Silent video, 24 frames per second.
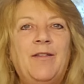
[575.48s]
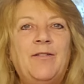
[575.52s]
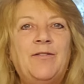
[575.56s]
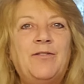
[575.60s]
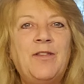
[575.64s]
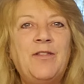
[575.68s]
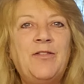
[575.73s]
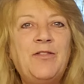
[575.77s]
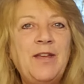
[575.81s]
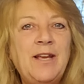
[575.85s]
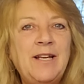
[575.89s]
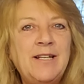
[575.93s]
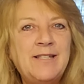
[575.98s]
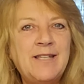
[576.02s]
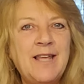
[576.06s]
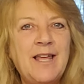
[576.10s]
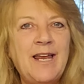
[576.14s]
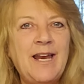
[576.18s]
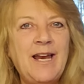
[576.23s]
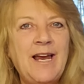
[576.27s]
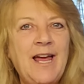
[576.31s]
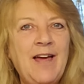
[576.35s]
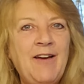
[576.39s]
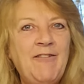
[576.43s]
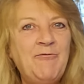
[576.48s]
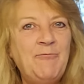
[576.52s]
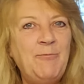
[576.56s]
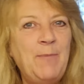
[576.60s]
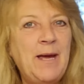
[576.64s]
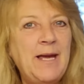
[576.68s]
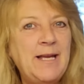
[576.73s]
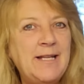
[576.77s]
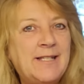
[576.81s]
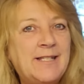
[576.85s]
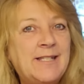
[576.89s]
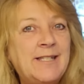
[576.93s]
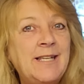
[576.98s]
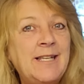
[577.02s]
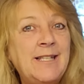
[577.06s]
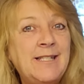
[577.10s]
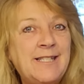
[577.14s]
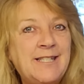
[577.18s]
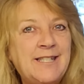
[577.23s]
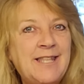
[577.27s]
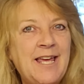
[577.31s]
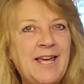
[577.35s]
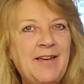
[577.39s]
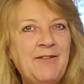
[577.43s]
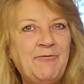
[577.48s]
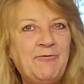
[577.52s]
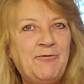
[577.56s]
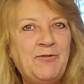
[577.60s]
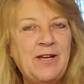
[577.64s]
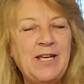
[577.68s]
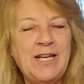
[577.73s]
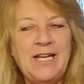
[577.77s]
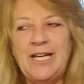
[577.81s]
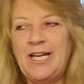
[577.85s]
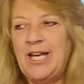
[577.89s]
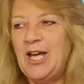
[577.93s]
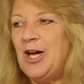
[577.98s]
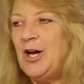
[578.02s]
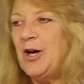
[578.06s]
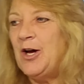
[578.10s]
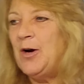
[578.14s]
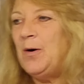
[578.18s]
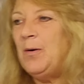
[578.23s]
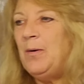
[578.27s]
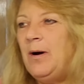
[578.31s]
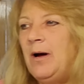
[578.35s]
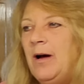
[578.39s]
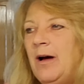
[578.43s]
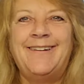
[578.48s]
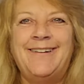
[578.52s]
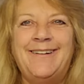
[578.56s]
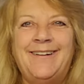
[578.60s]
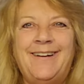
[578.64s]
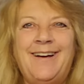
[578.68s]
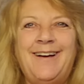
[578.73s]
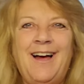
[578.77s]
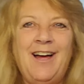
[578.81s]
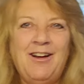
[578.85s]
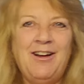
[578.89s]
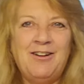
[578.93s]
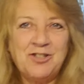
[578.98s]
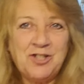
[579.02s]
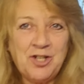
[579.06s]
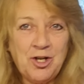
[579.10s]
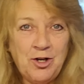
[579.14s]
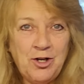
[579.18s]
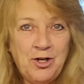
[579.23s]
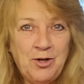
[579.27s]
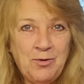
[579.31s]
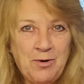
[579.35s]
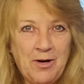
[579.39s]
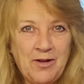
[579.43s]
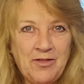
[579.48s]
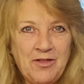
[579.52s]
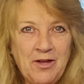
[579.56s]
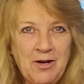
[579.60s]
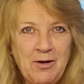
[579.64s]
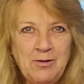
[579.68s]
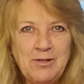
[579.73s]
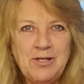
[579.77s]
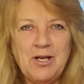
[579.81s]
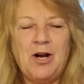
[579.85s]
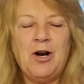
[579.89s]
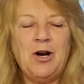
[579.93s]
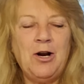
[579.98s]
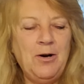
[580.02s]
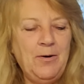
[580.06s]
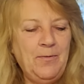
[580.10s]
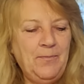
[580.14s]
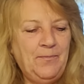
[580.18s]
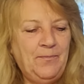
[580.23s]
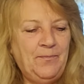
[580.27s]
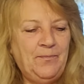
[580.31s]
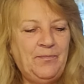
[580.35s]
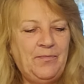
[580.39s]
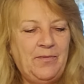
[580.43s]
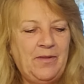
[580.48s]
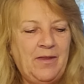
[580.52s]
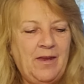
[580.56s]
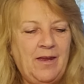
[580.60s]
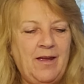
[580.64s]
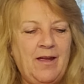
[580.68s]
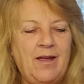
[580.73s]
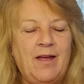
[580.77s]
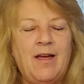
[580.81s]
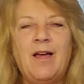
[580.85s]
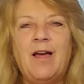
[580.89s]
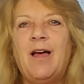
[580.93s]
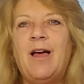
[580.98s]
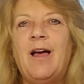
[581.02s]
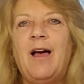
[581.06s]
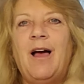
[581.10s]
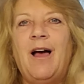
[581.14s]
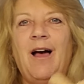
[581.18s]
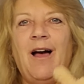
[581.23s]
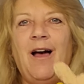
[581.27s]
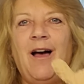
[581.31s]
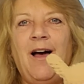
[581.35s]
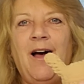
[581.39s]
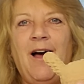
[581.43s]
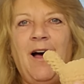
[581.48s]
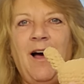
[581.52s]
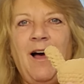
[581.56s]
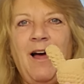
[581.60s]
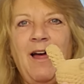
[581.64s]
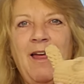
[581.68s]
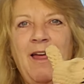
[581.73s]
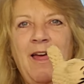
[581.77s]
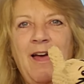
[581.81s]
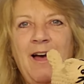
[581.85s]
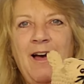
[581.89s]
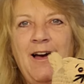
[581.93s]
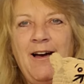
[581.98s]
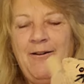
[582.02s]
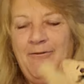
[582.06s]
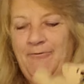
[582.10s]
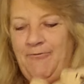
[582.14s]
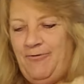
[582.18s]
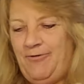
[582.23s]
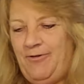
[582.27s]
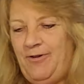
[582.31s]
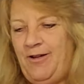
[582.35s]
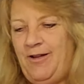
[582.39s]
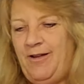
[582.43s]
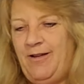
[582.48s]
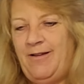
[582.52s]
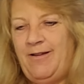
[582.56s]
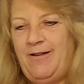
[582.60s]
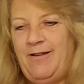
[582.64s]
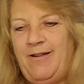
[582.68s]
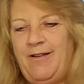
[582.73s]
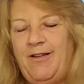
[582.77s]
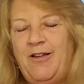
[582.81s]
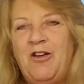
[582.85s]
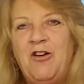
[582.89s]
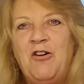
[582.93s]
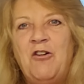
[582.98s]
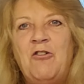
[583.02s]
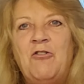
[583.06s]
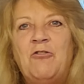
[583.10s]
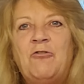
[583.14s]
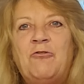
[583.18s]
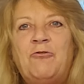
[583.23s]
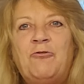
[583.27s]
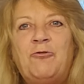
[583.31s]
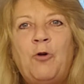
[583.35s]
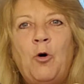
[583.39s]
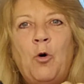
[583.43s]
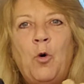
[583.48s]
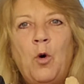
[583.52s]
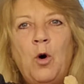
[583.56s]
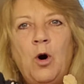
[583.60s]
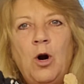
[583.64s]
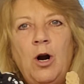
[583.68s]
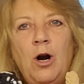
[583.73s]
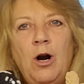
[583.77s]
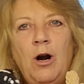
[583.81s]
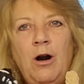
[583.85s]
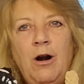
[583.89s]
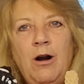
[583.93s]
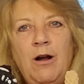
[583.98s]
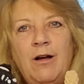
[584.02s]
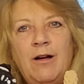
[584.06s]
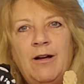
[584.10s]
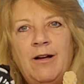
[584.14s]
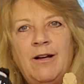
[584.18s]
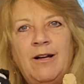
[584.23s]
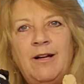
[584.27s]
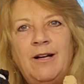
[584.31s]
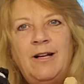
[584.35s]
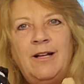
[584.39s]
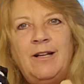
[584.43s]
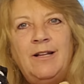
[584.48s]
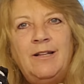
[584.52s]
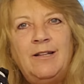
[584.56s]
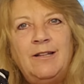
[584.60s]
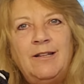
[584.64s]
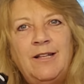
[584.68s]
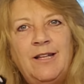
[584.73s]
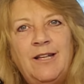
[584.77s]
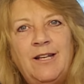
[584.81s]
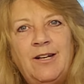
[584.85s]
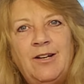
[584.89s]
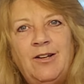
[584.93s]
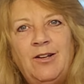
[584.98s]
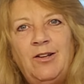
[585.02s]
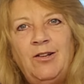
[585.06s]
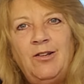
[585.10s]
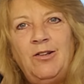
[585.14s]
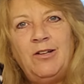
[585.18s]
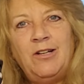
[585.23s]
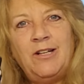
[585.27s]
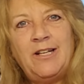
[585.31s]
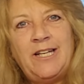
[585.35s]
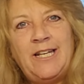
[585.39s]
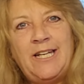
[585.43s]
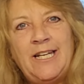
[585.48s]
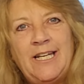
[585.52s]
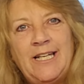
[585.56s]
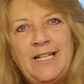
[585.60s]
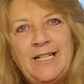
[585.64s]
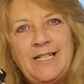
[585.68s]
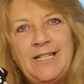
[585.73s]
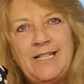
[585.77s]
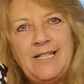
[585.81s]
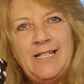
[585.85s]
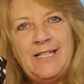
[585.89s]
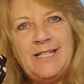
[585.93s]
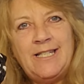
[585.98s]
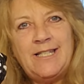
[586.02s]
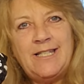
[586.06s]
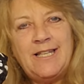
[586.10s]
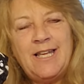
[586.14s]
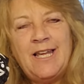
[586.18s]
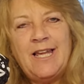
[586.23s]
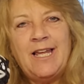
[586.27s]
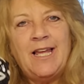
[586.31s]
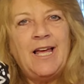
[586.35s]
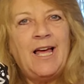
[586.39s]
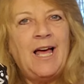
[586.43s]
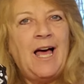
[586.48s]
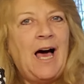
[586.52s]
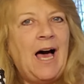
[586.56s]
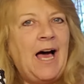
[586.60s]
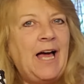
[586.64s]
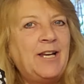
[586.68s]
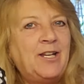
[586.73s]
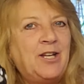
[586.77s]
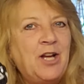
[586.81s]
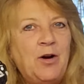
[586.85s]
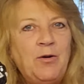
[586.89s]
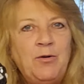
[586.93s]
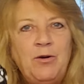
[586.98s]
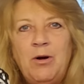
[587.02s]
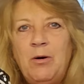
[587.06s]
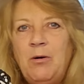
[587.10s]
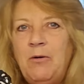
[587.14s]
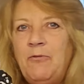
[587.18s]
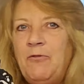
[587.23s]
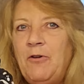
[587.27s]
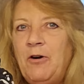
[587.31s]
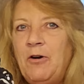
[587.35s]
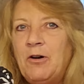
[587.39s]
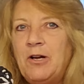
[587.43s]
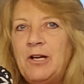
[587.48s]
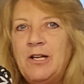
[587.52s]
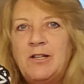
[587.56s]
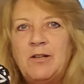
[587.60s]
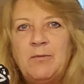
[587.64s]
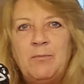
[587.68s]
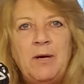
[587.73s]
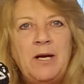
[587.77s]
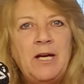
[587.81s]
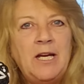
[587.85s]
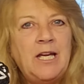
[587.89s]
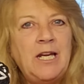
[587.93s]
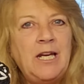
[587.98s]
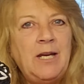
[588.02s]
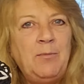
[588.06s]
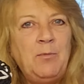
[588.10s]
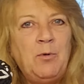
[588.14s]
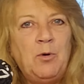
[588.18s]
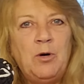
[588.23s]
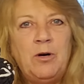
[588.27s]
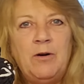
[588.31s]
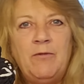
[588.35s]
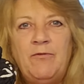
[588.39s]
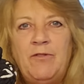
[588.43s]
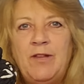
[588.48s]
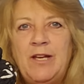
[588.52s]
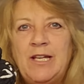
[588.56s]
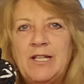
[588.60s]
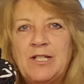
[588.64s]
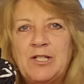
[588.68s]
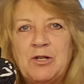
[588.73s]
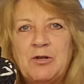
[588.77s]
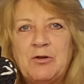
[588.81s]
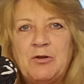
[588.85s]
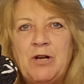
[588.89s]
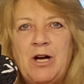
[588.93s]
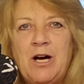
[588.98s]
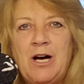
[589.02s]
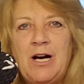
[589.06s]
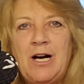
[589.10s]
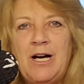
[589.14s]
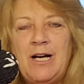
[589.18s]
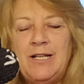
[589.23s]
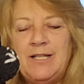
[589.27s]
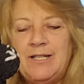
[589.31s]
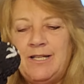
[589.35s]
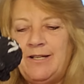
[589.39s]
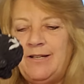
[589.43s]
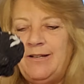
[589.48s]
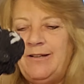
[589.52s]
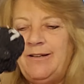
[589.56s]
The things that I have made since that video, I'll show you what those are. I have 4 little kittens. I don't know if I'll get to make any more of these or not,